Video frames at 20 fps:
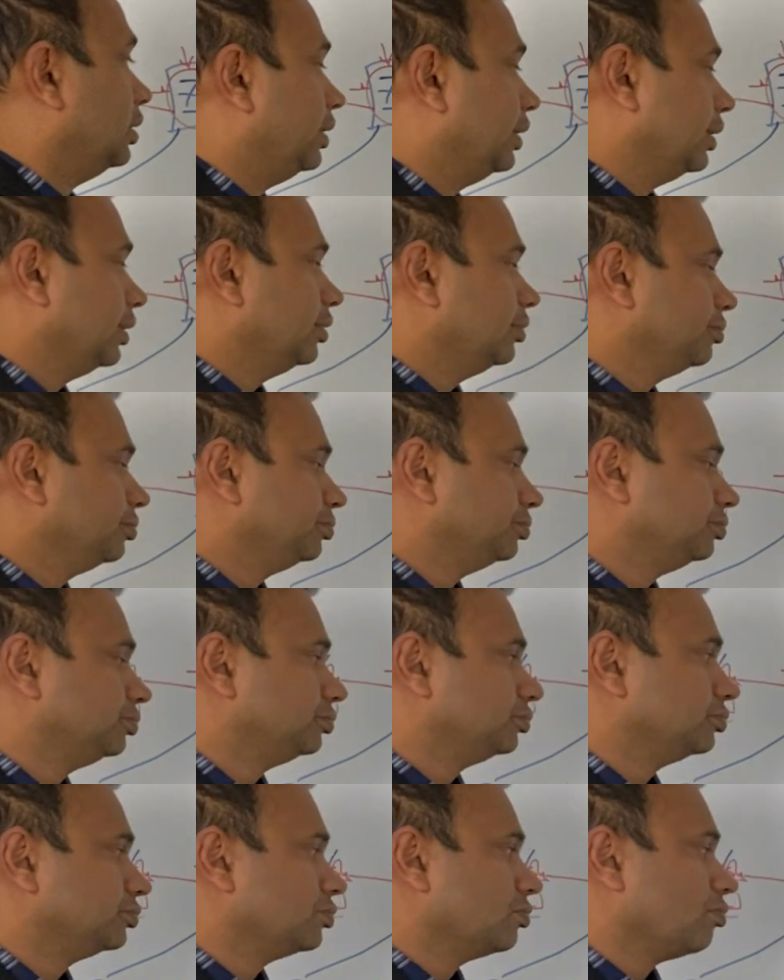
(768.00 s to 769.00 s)
then
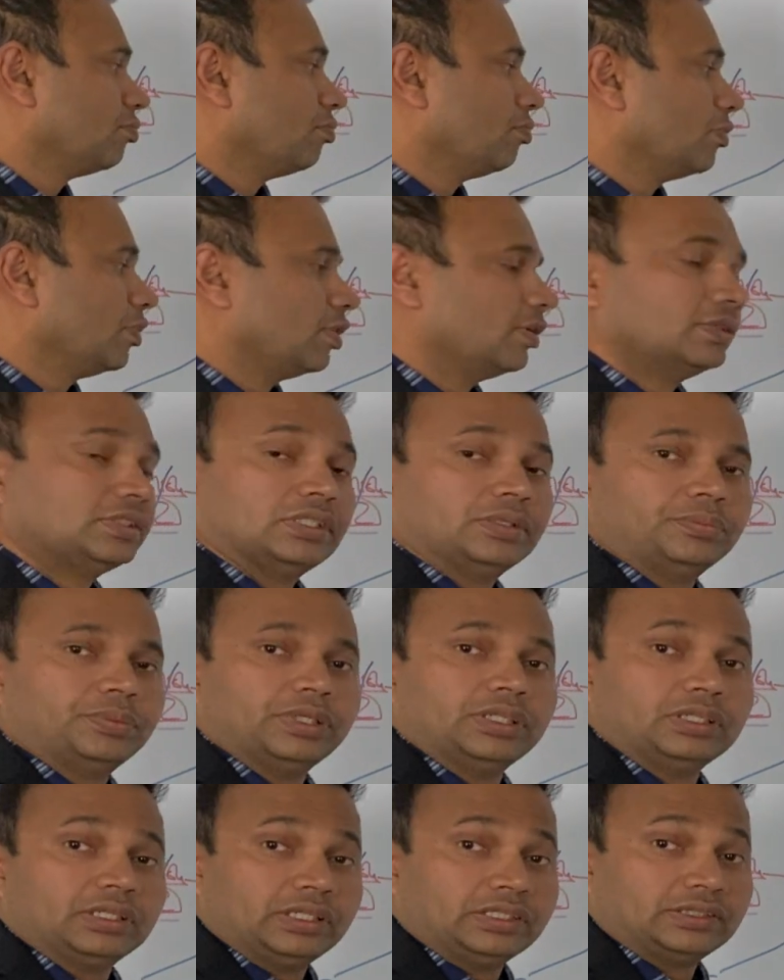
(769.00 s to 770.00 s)

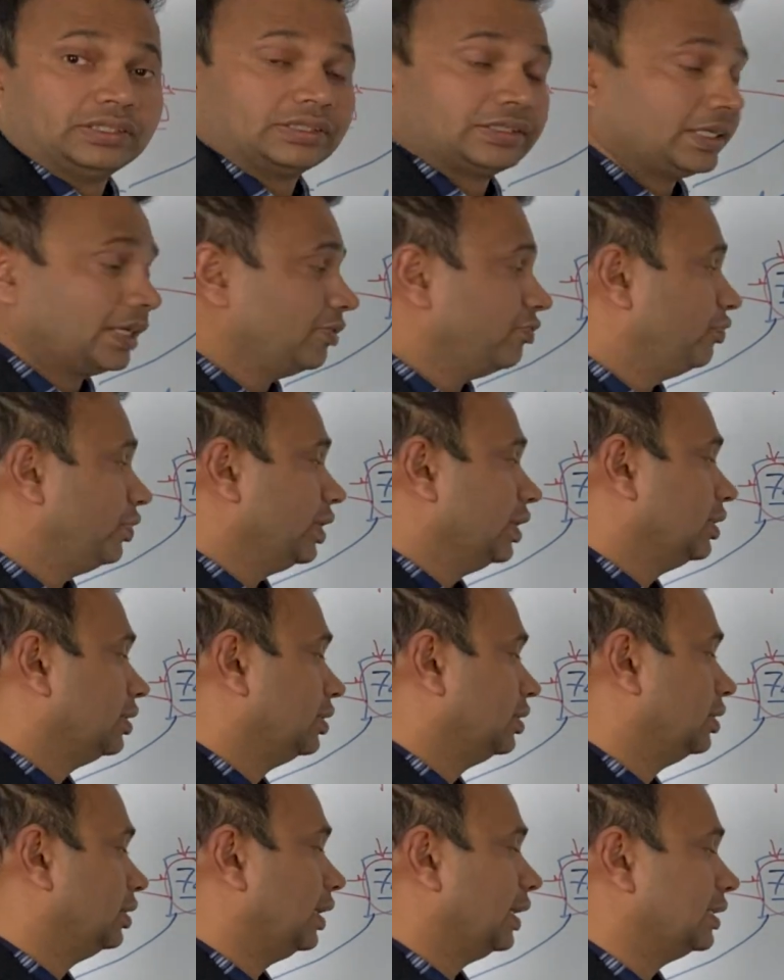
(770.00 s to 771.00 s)
simple is the same way,
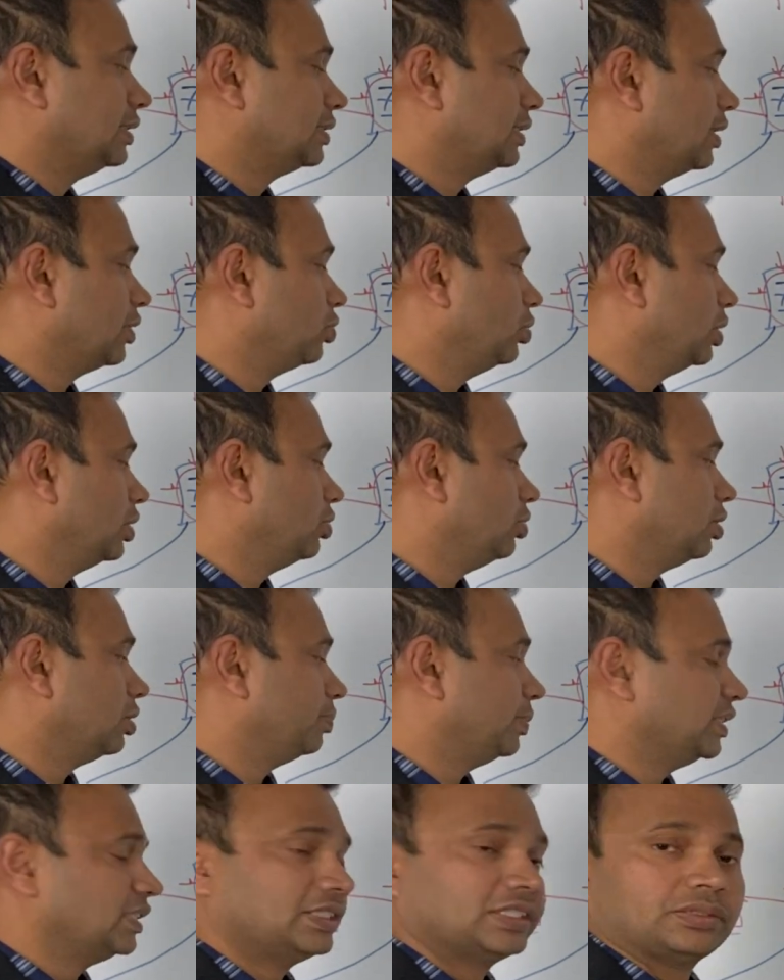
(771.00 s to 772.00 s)
lines they are going on.
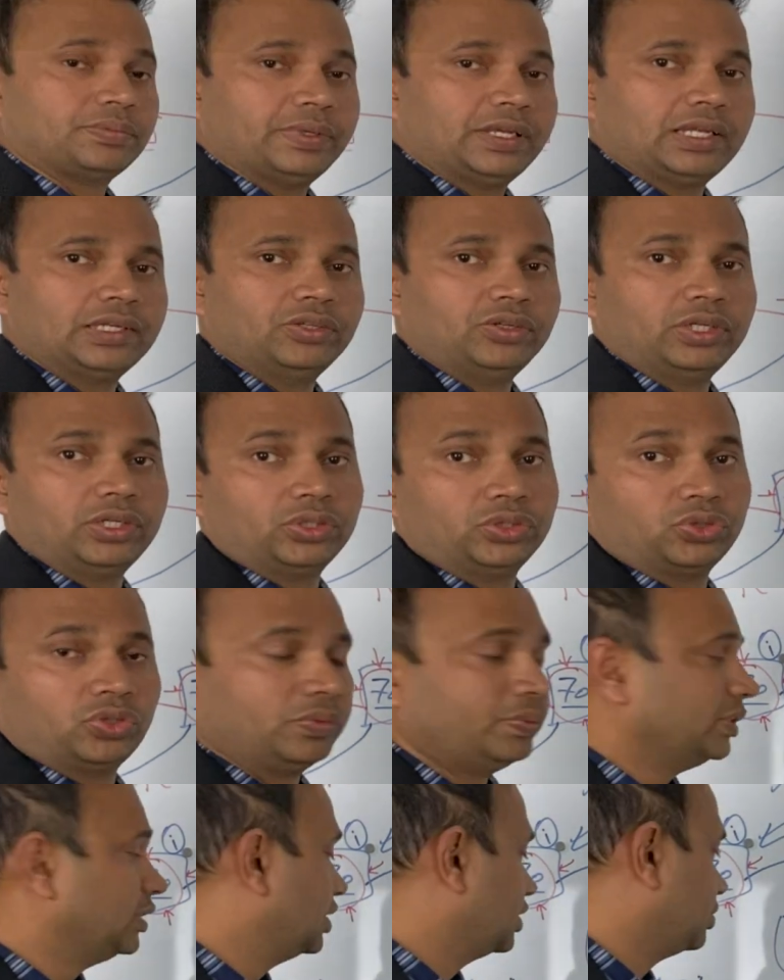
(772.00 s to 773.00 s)
Business plan, you need to show a
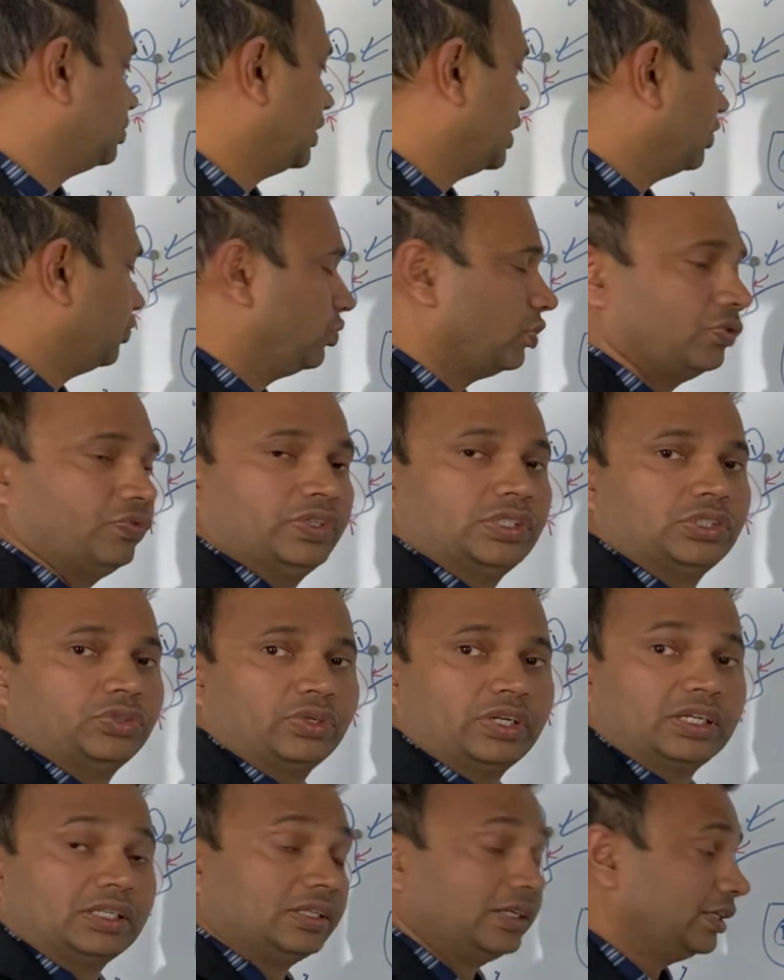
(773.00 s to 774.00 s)
business plan for which you
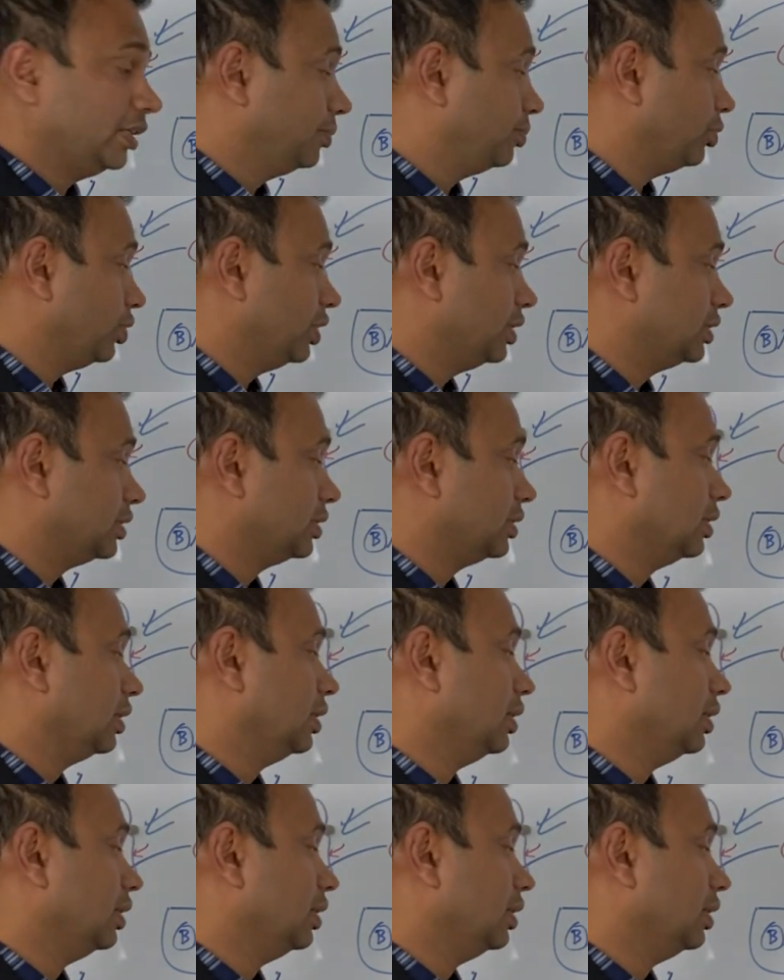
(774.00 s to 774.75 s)
get 30 points.